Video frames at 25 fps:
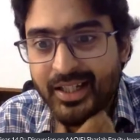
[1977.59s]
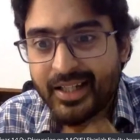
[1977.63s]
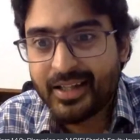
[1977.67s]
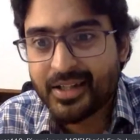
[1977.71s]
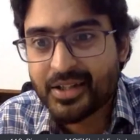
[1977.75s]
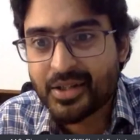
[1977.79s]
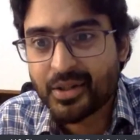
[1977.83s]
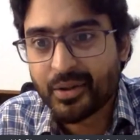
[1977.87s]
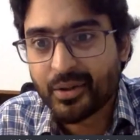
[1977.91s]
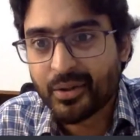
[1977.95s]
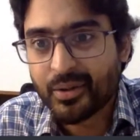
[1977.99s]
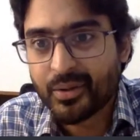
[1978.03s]

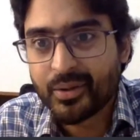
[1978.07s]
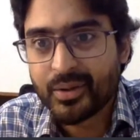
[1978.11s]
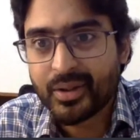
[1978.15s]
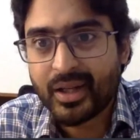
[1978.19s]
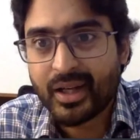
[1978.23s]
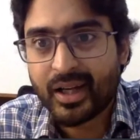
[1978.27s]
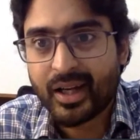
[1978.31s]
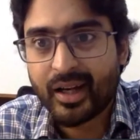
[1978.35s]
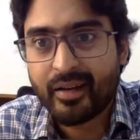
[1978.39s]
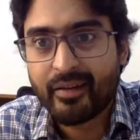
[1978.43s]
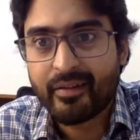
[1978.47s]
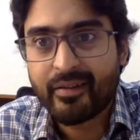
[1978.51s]
So
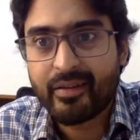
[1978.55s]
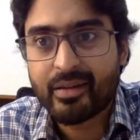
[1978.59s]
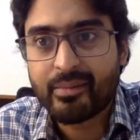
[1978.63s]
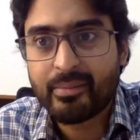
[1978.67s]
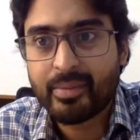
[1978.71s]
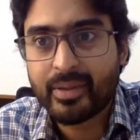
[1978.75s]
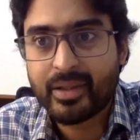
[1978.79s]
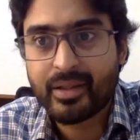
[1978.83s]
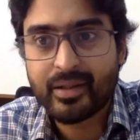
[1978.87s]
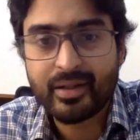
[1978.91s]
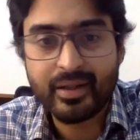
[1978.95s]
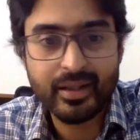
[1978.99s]
I will
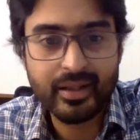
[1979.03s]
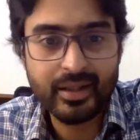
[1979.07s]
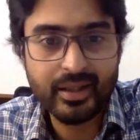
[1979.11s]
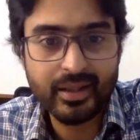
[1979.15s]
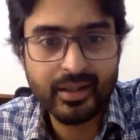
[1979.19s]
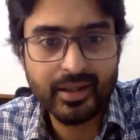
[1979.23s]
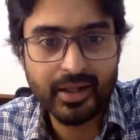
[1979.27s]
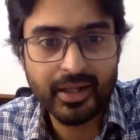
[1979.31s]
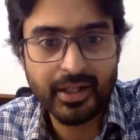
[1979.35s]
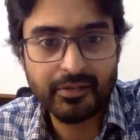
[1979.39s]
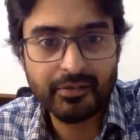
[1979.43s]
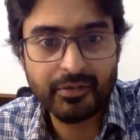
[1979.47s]
be really
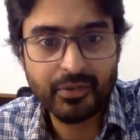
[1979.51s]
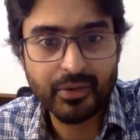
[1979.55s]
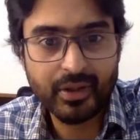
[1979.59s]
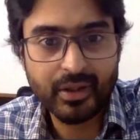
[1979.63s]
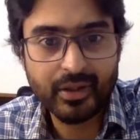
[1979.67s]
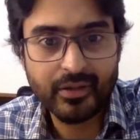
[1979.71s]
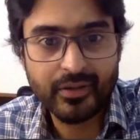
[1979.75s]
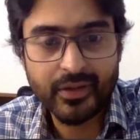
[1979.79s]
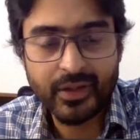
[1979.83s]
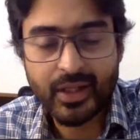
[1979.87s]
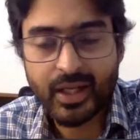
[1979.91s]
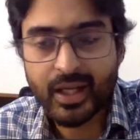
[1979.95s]
grateful
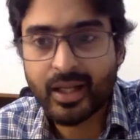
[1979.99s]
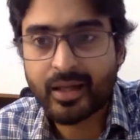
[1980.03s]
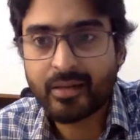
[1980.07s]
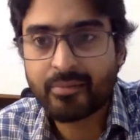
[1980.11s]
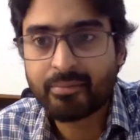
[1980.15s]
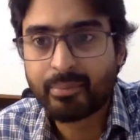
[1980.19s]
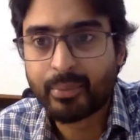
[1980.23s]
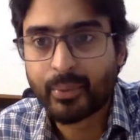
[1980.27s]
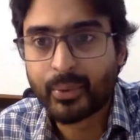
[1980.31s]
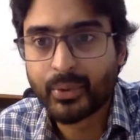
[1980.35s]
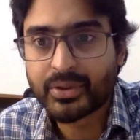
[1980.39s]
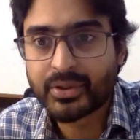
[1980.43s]
if you can
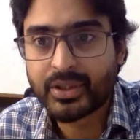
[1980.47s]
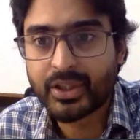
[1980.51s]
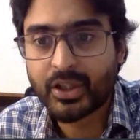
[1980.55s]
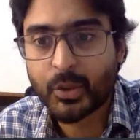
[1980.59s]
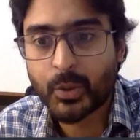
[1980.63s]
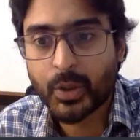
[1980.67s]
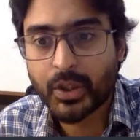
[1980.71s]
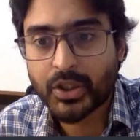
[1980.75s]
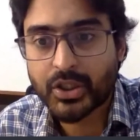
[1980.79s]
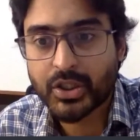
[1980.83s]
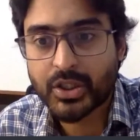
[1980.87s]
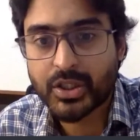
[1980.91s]
post the
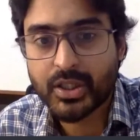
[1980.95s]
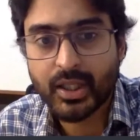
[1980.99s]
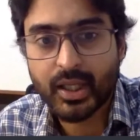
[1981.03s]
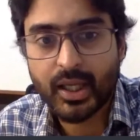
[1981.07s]
questions